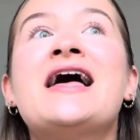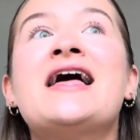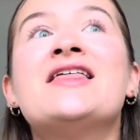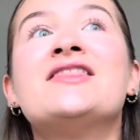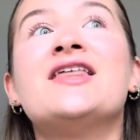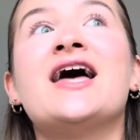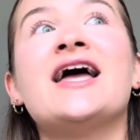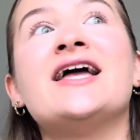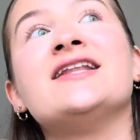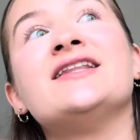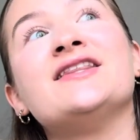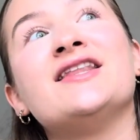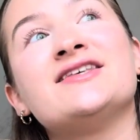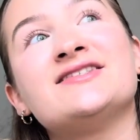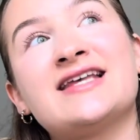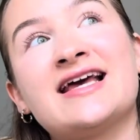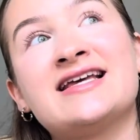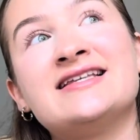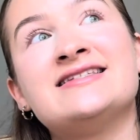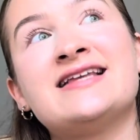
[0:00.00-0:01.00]
Then the
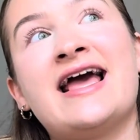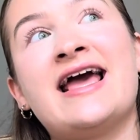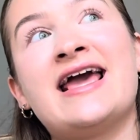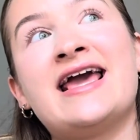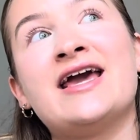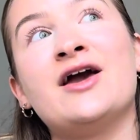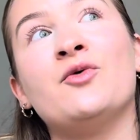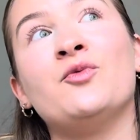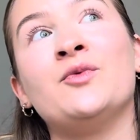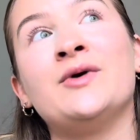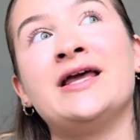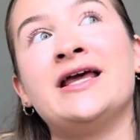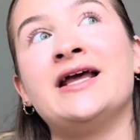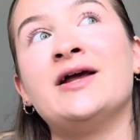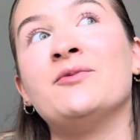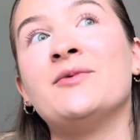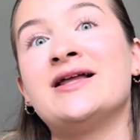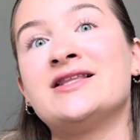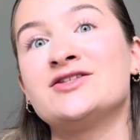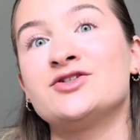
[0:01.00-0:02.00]
second day we
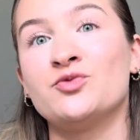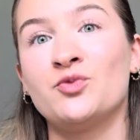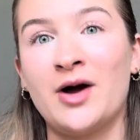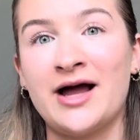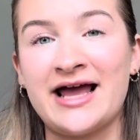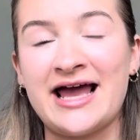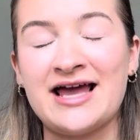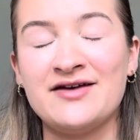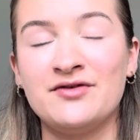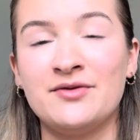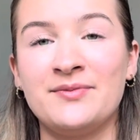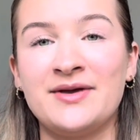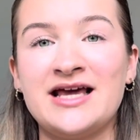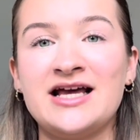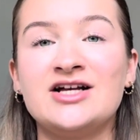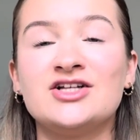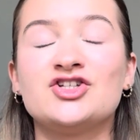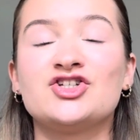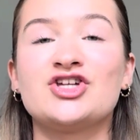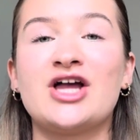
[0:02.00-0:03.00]
went to Whitehaven
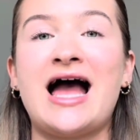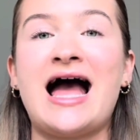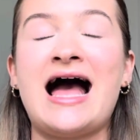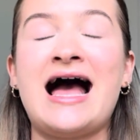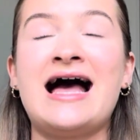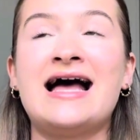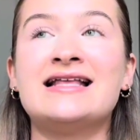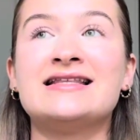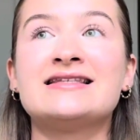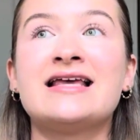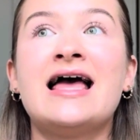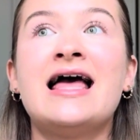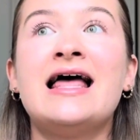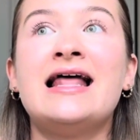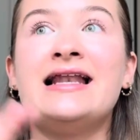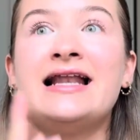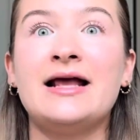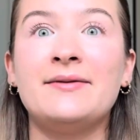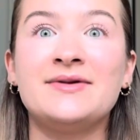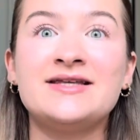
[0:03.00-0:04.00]
Beach, and
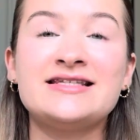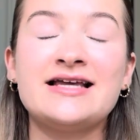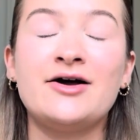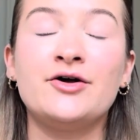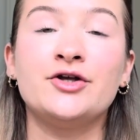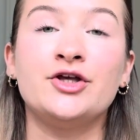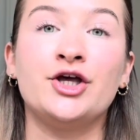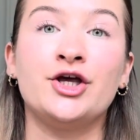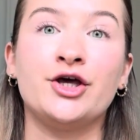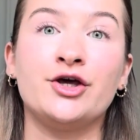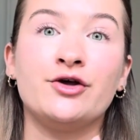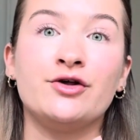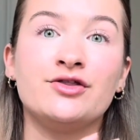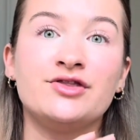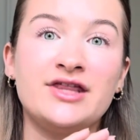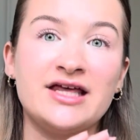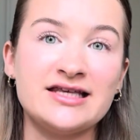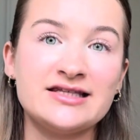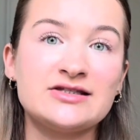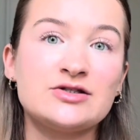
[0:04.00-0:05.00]
let me tell you,
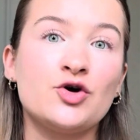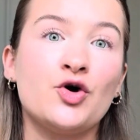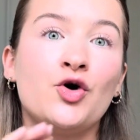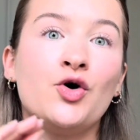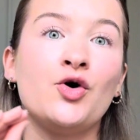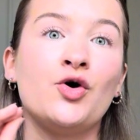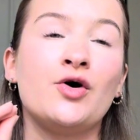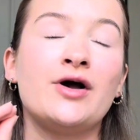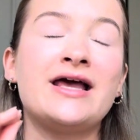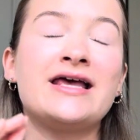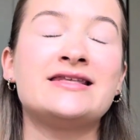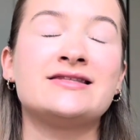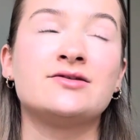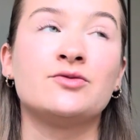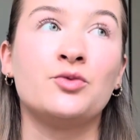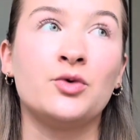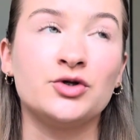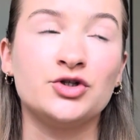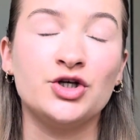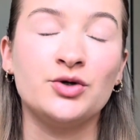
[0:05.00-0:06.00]
this tour is the
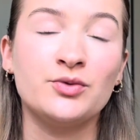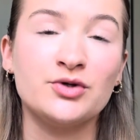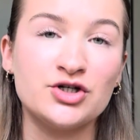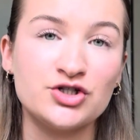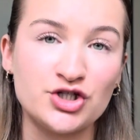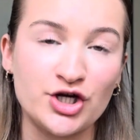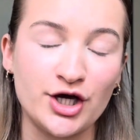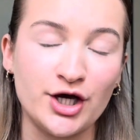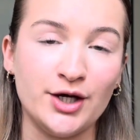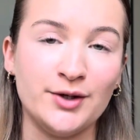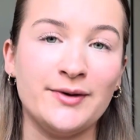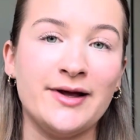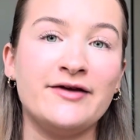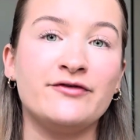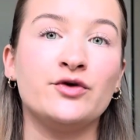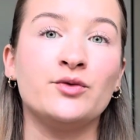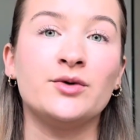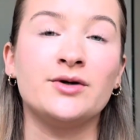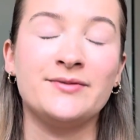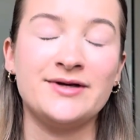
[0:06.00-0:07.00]
one you want to do if
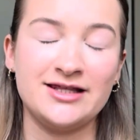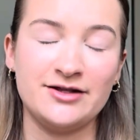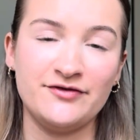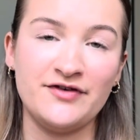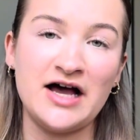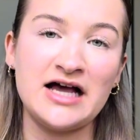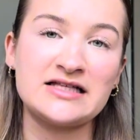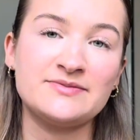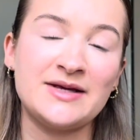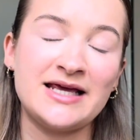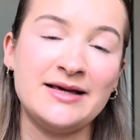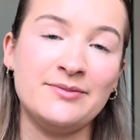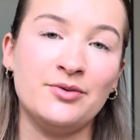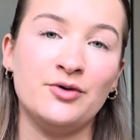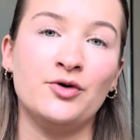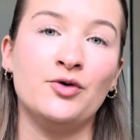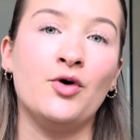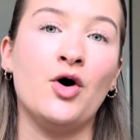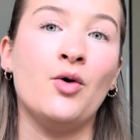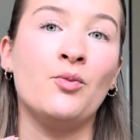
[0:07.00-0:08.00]
you want to be the first
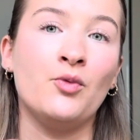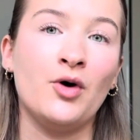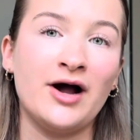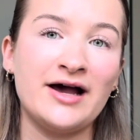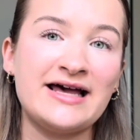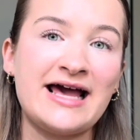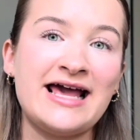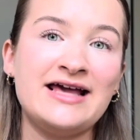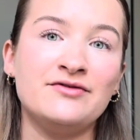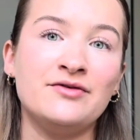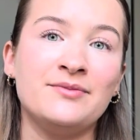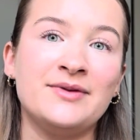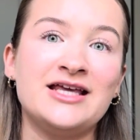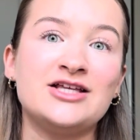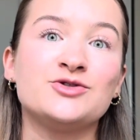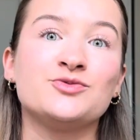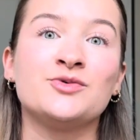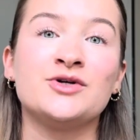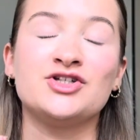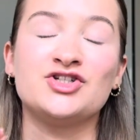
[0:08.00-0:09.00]
people on Whitehaven
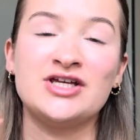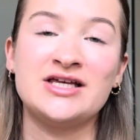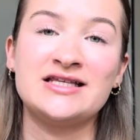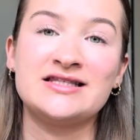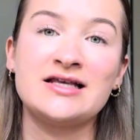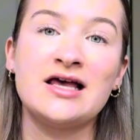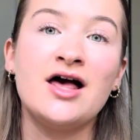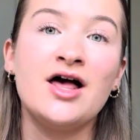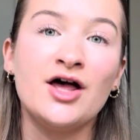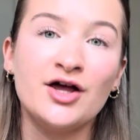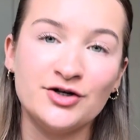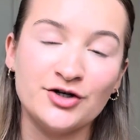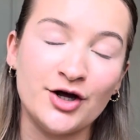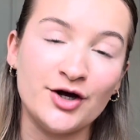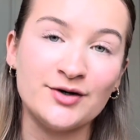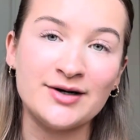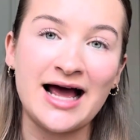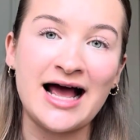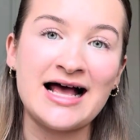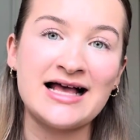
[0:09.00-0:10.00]
Beach, which is
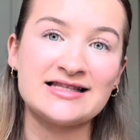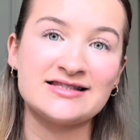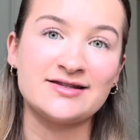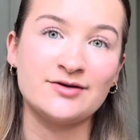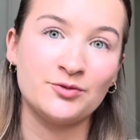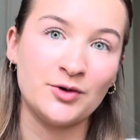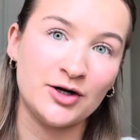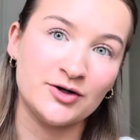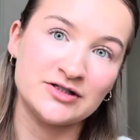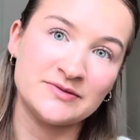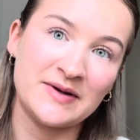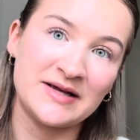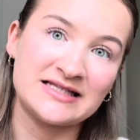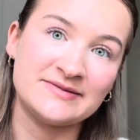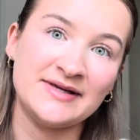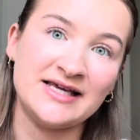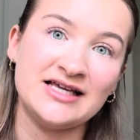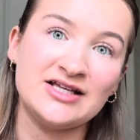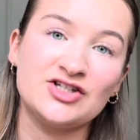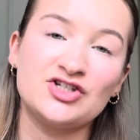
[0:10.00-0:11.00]
known as the world's best
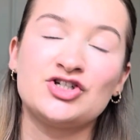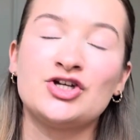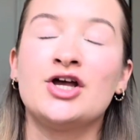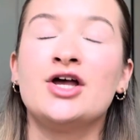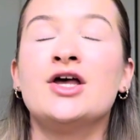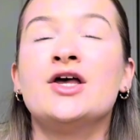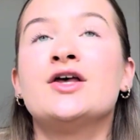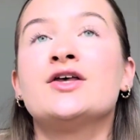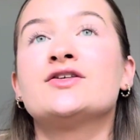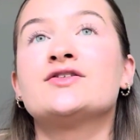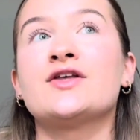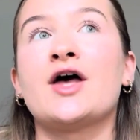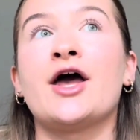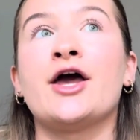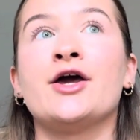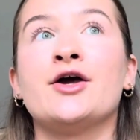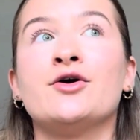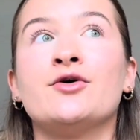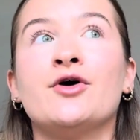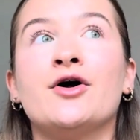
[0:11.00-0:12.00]
beach.
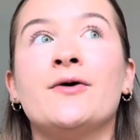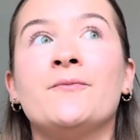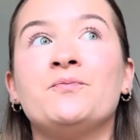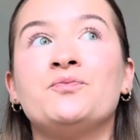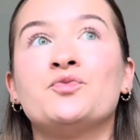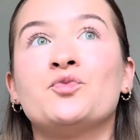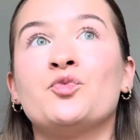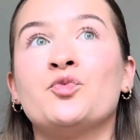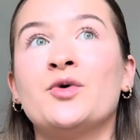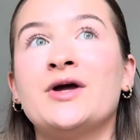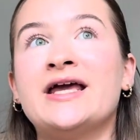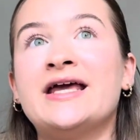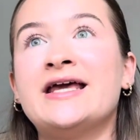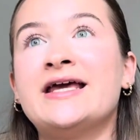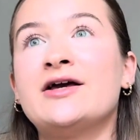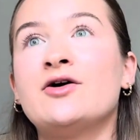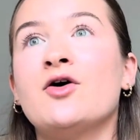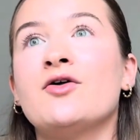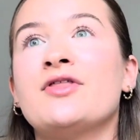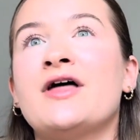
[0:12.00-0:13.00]
So
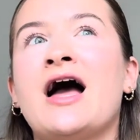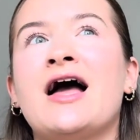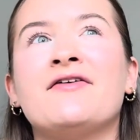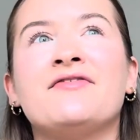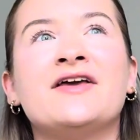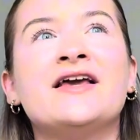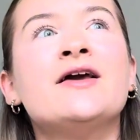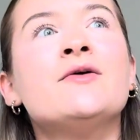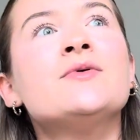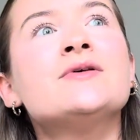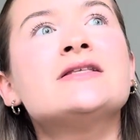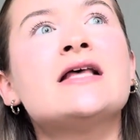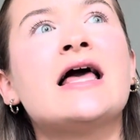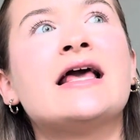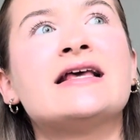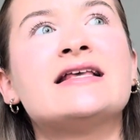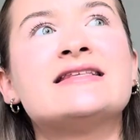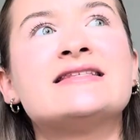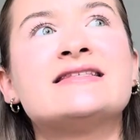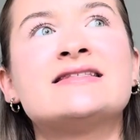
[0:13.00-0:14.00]
we got there, I think it was
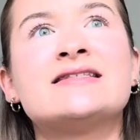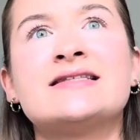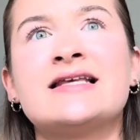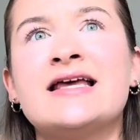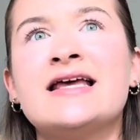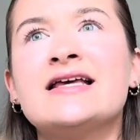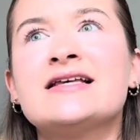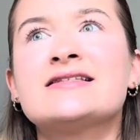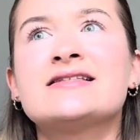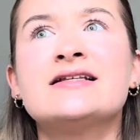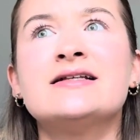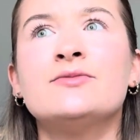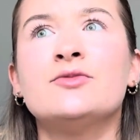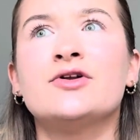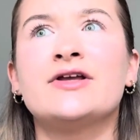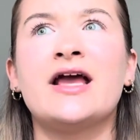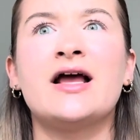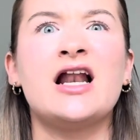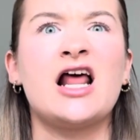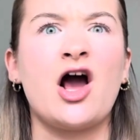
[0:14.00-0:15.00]
like 6 in the
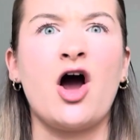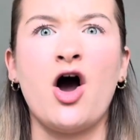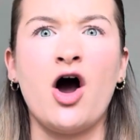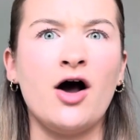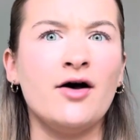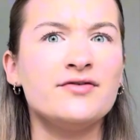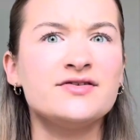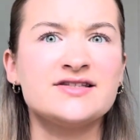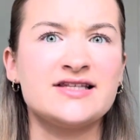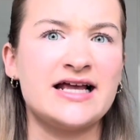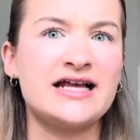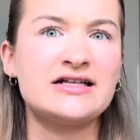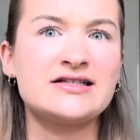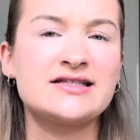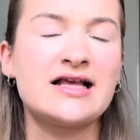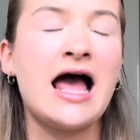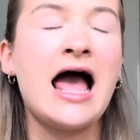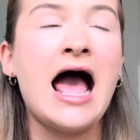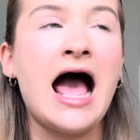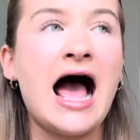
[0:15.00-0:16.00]
morning, yeah, like 6:30,
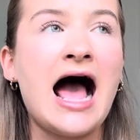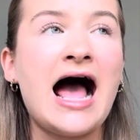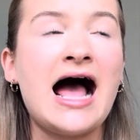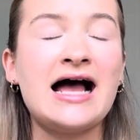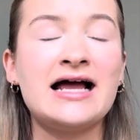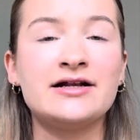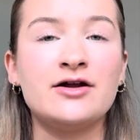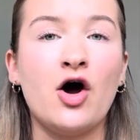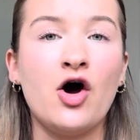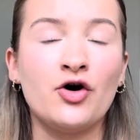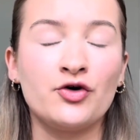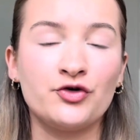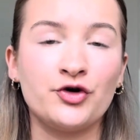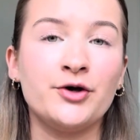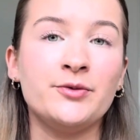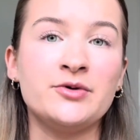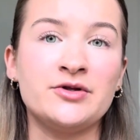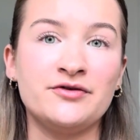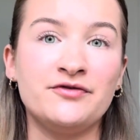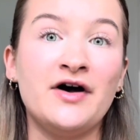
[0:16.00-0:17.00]
and our
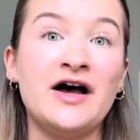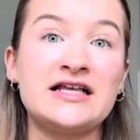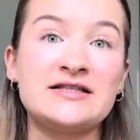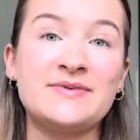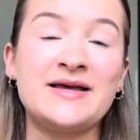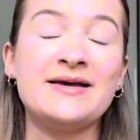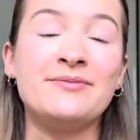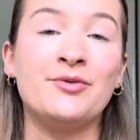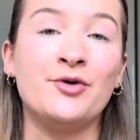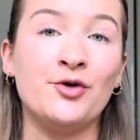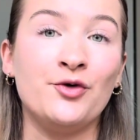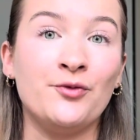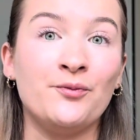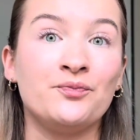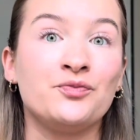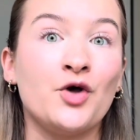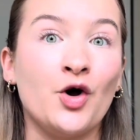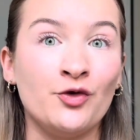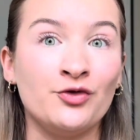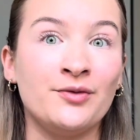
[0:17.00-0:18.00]
group were the first
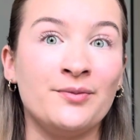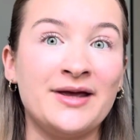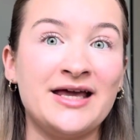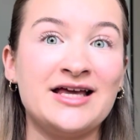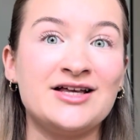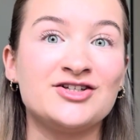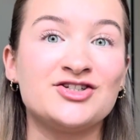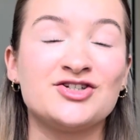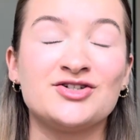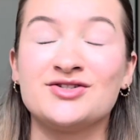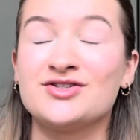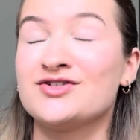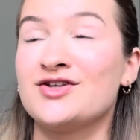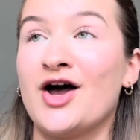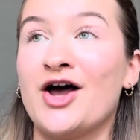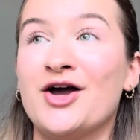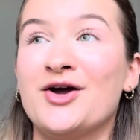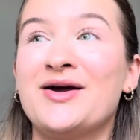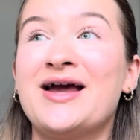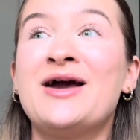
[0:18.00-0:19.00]
people on the beach. So
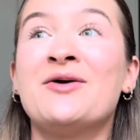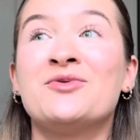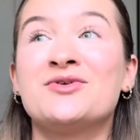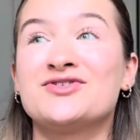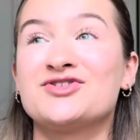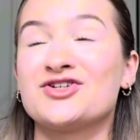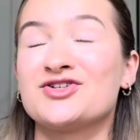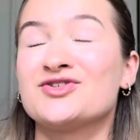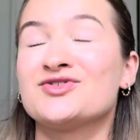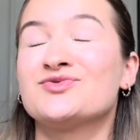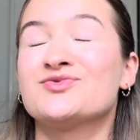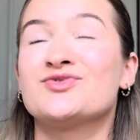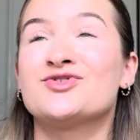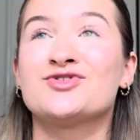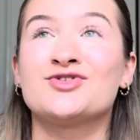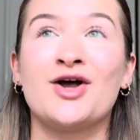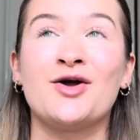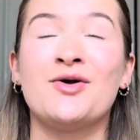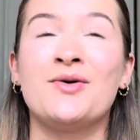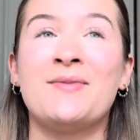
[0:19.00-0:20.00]
it was just
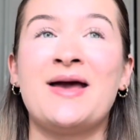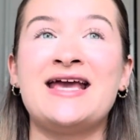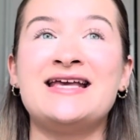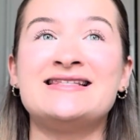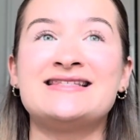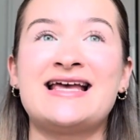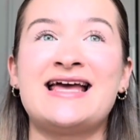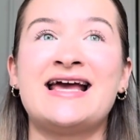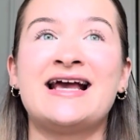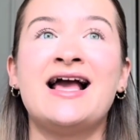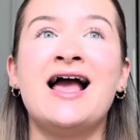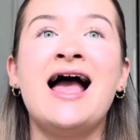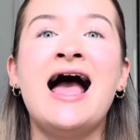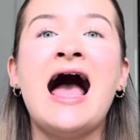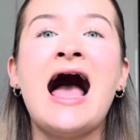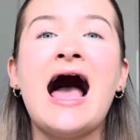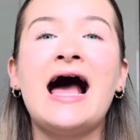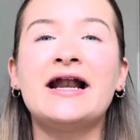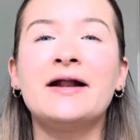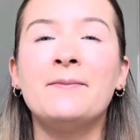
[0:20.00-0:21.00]
so amazing.
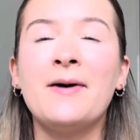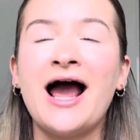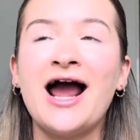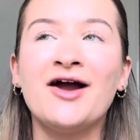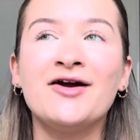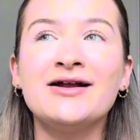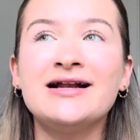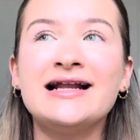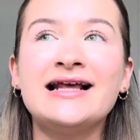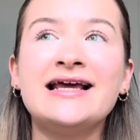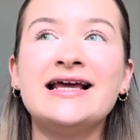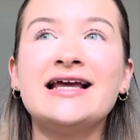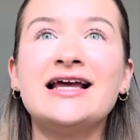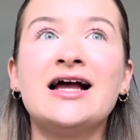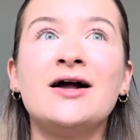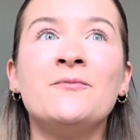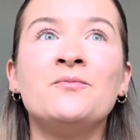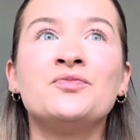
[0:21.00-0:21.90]
And apparently